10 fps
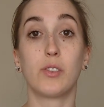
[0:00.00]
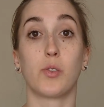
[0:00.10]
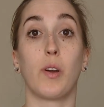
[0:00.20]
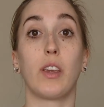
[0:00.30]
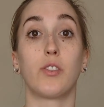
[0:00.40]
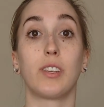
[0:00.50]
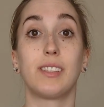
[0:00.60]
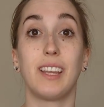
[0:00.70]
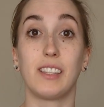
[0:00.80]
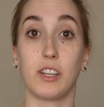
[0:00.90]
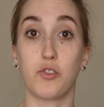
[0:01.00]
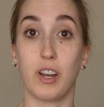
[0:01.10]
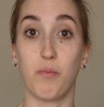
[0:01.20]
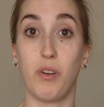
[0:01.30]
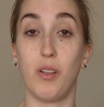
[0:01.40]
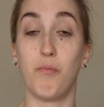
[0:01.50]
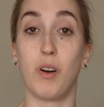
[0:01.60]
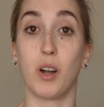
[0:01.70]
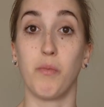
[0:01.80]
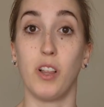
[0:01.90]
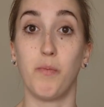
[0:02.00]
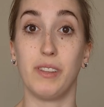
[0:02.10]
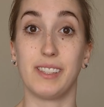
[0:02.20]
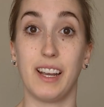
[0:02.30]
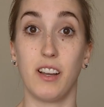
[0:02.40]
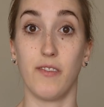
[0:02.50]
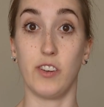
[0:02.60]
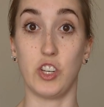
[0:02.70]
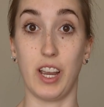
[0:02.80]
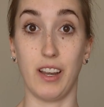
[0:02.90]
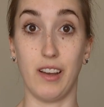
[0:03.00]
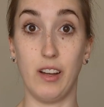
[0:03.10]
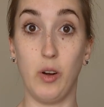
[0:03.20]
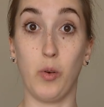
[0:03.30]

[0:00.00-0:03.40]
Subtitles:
So I usually say it's like trying to pull a marble up inside your vagina